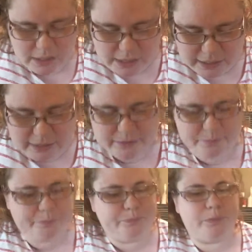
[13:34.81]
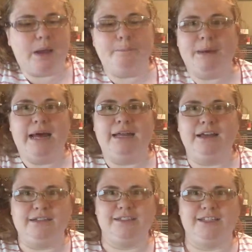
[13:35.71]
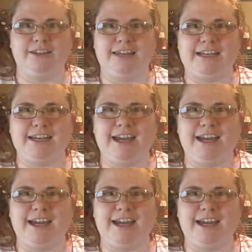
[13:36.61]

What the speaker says: But until then,